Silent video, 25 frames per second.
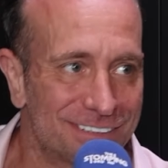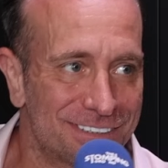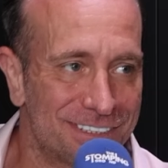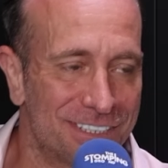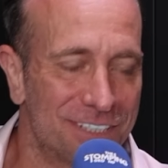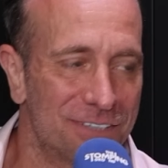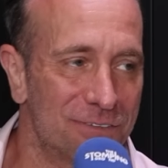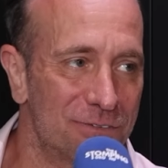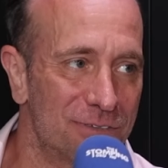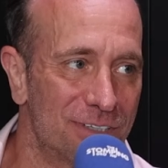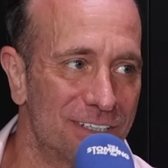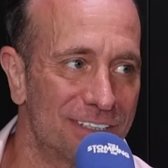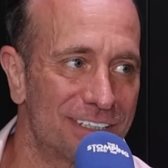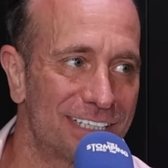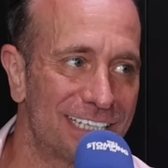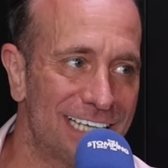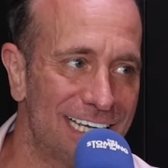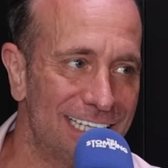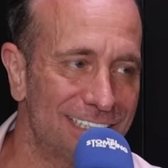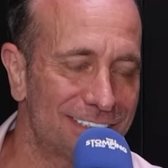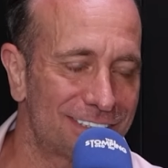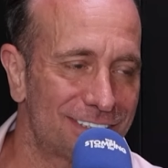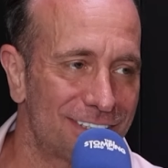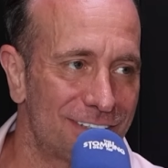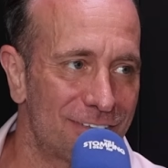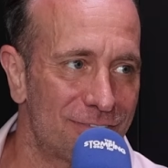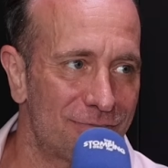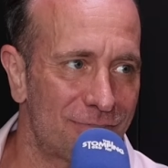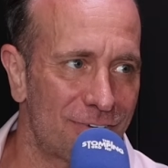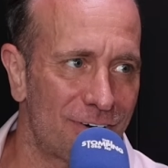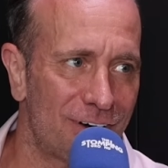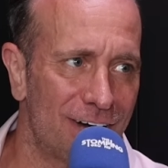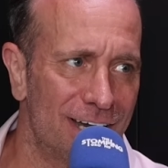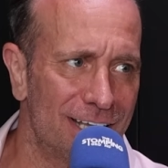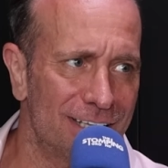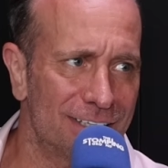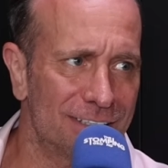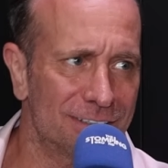You know, the Kessler
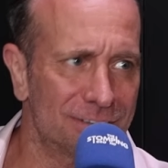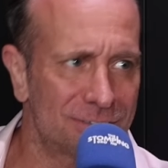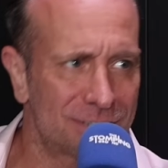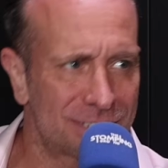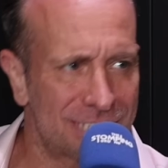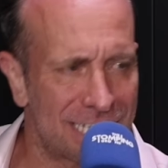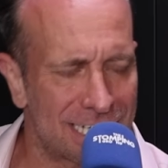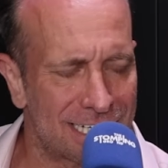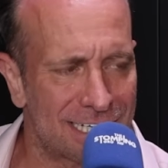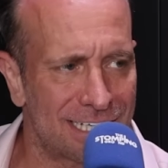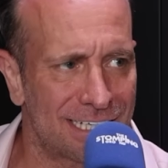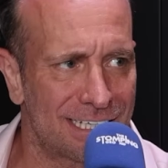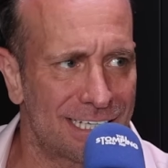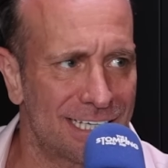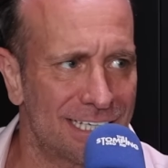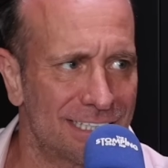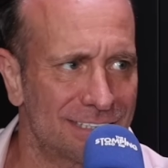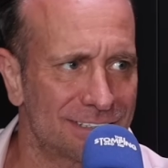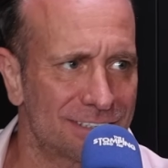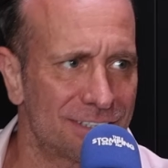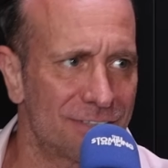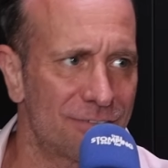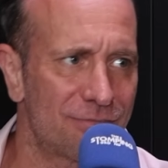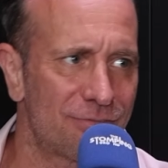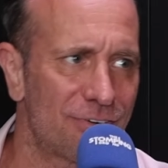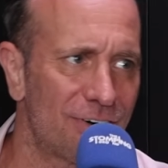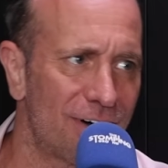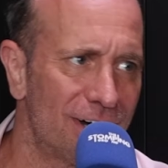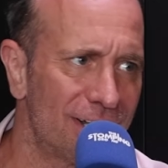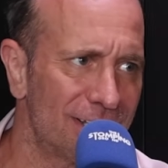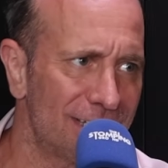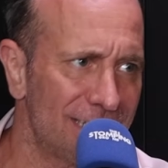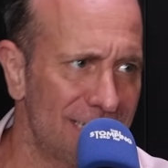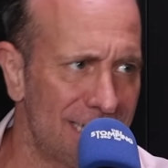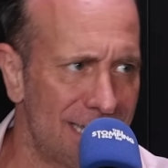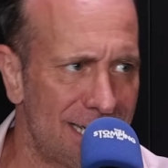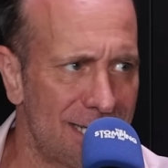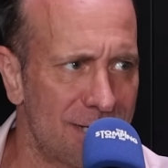fight, the second Kessler fight,
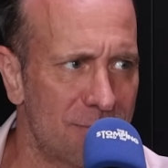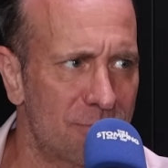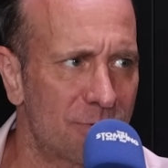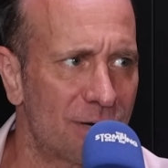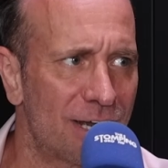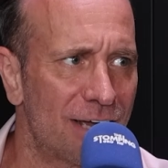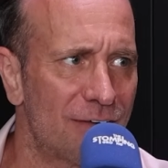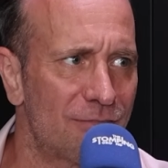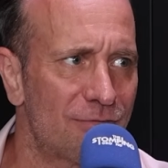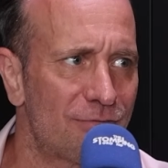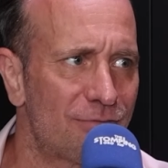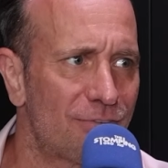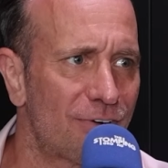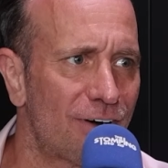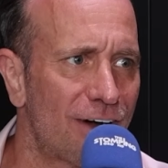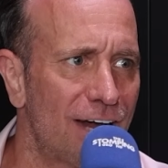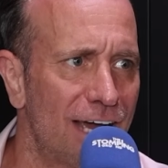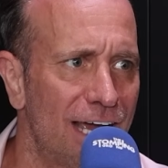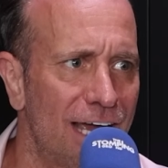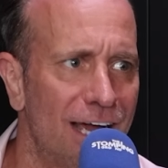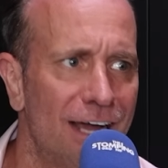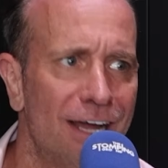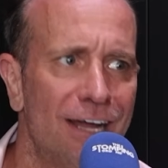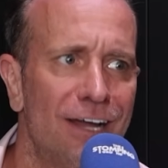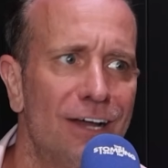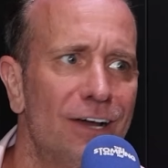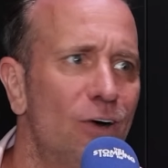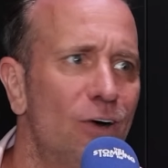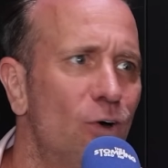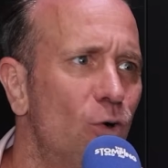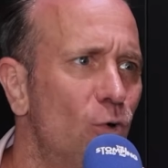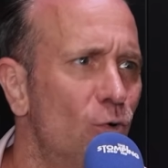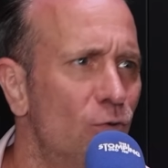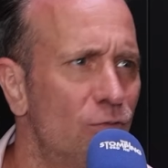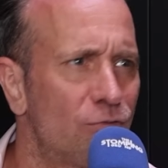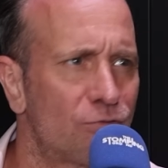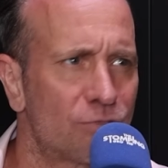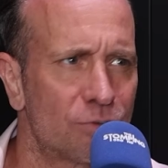the Abraham fight,
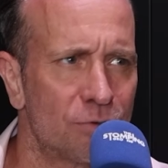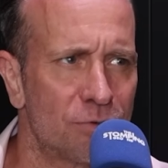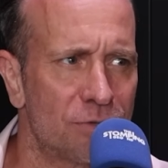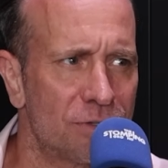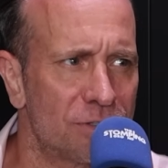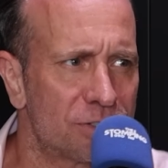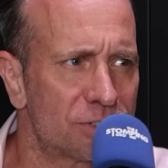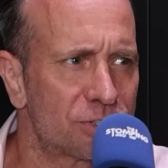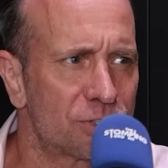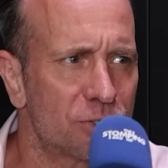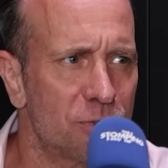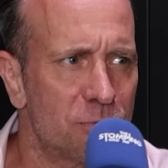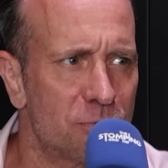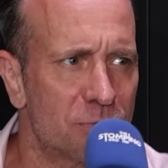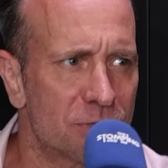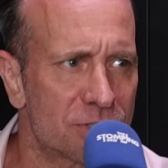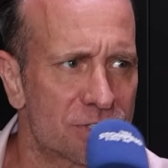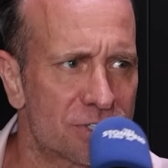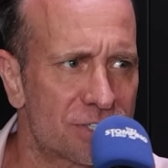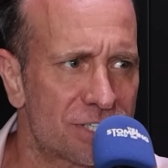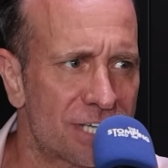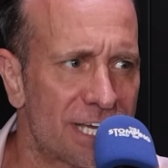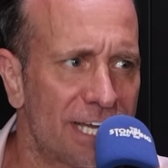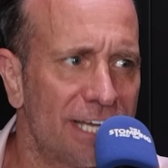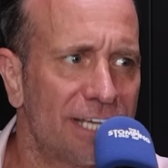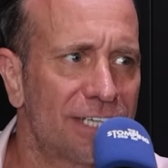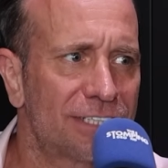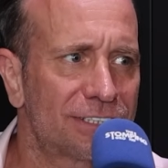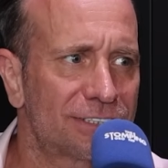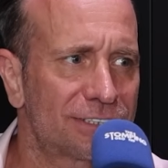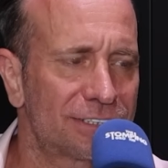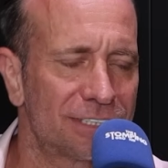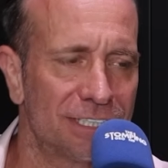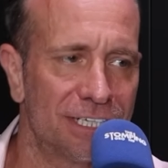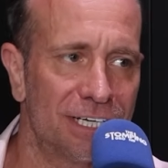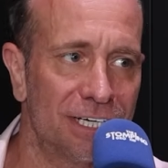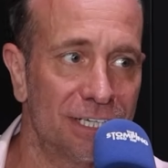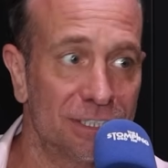all through the Super
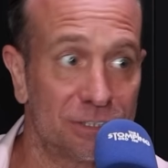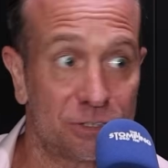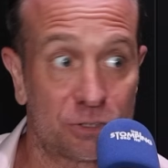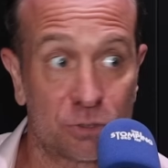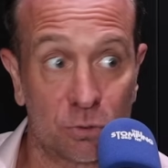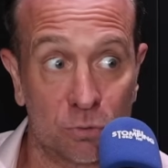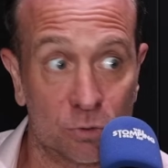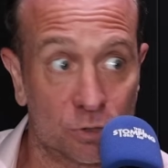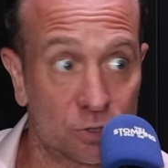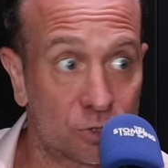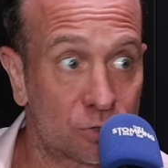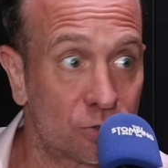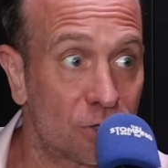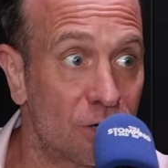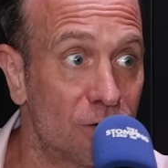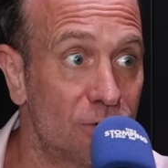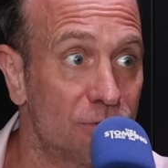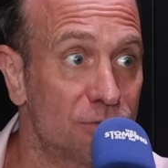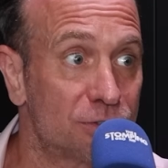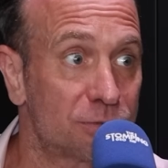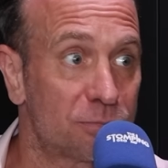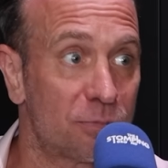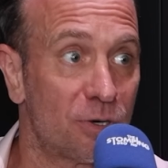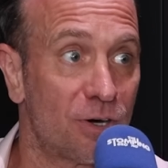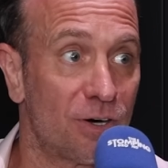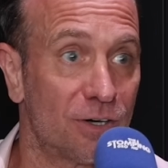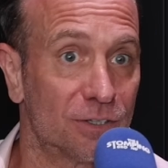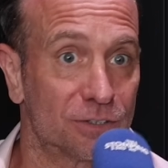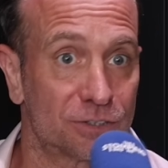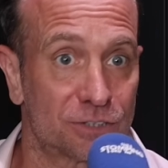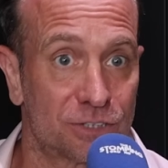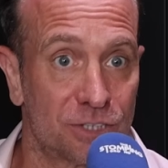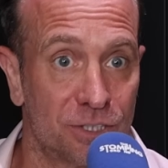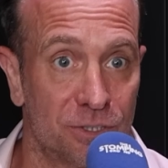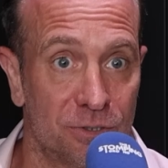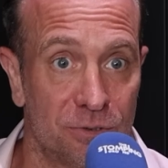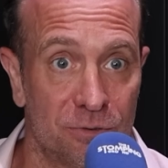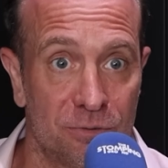Six, George Groves Part
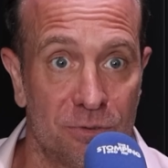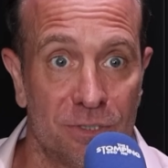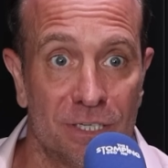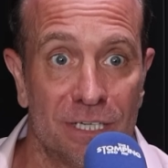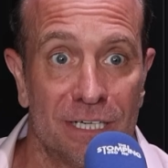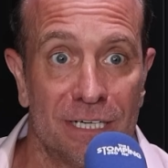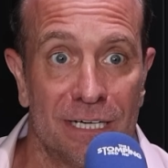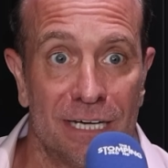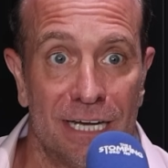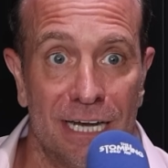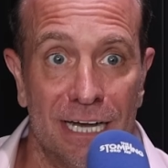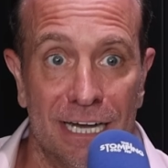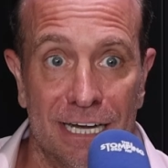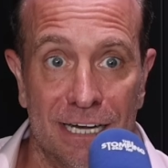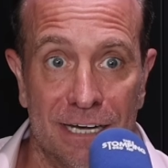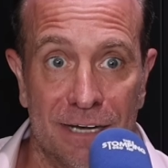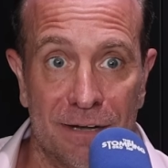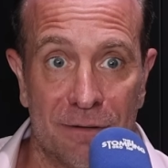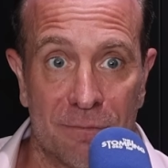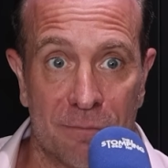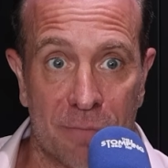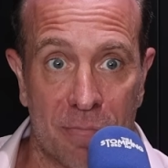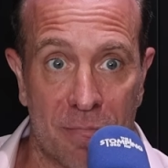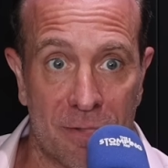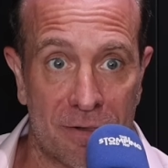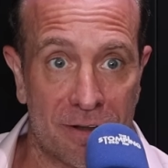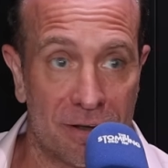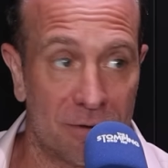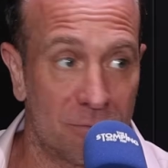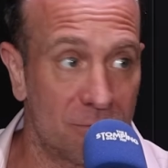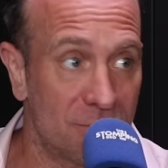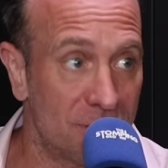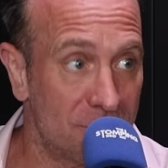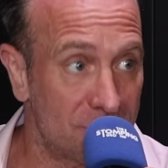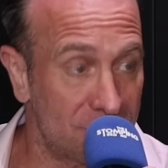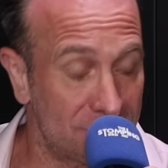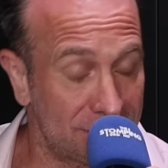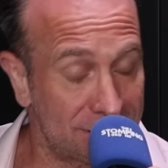2 at
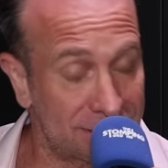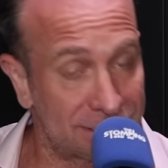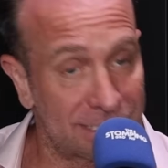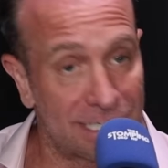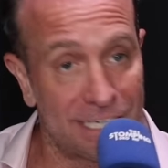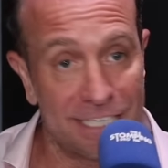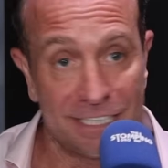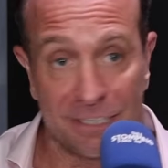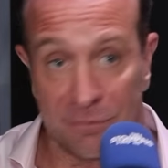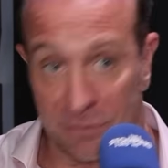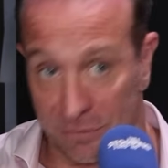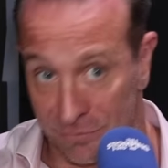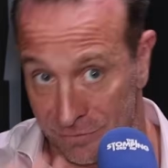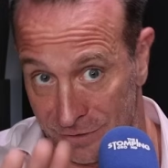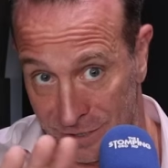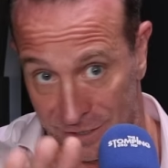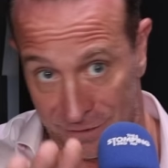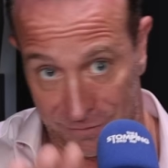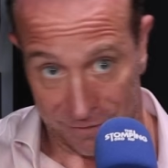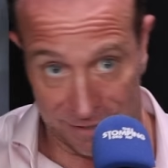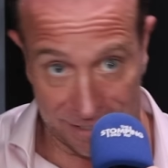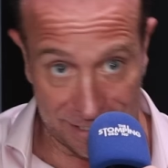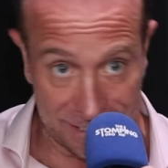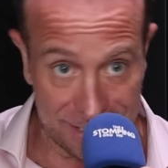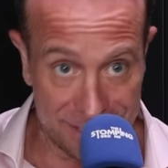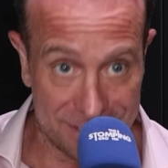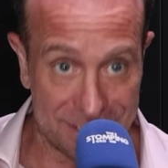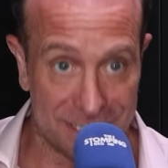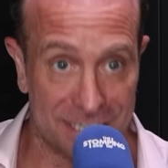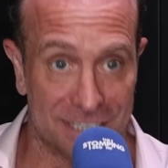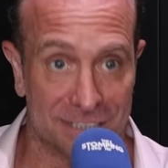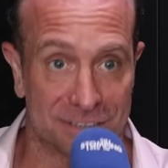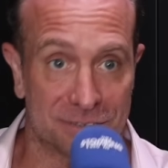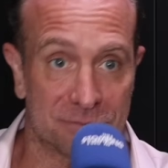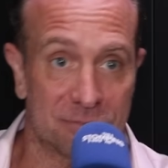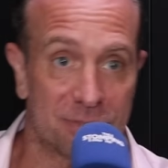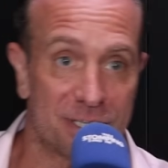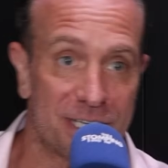Wembley Stadium in front of
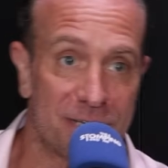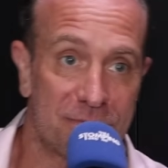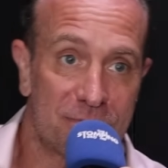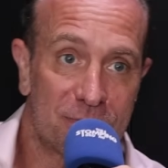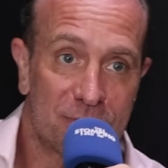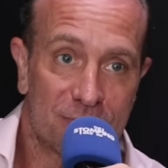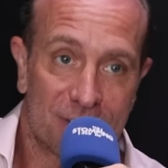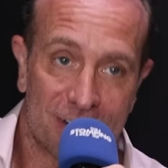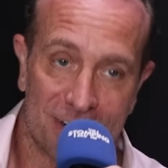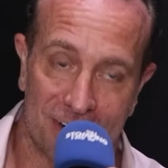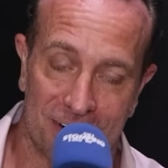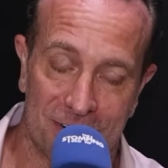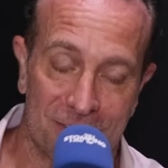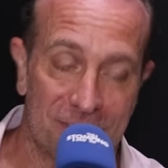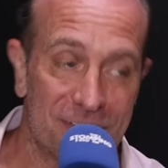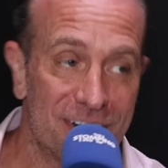80,000 people, Carl.